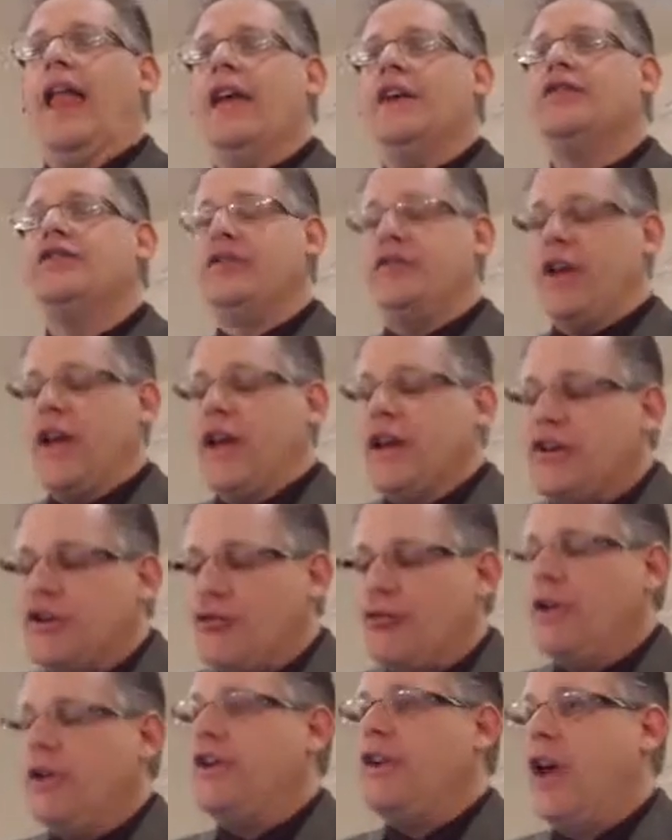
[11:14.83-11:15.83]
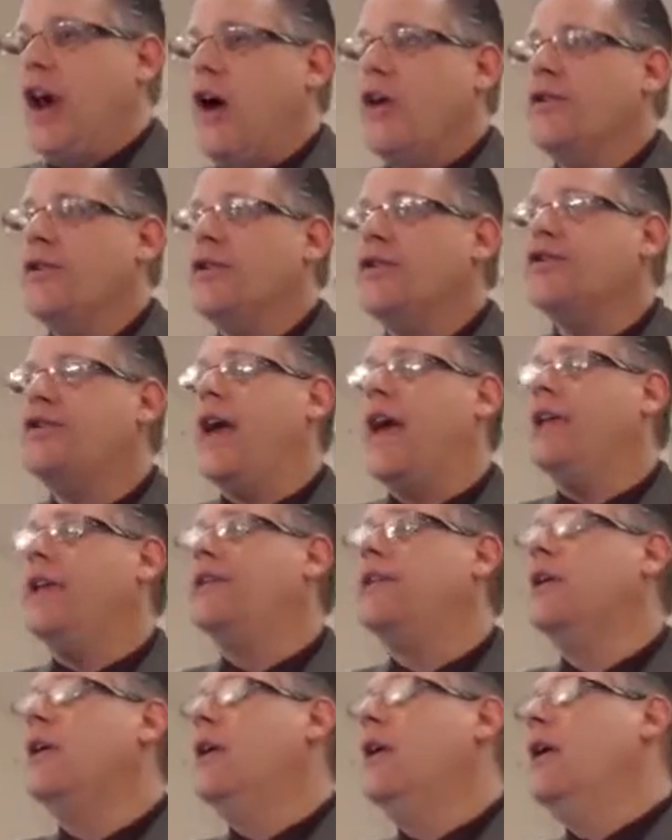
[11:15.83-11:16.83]
his, history tells us
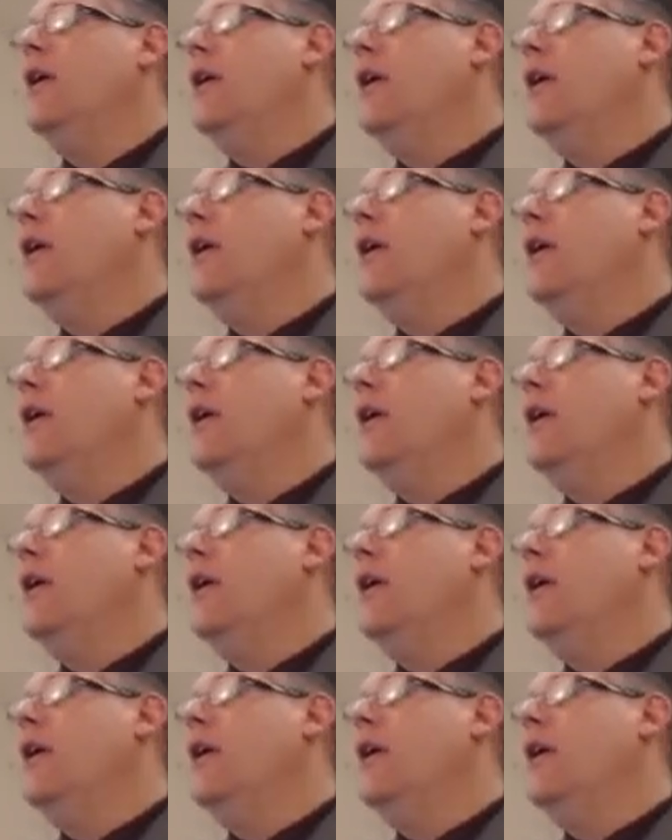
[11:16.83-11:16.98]
that,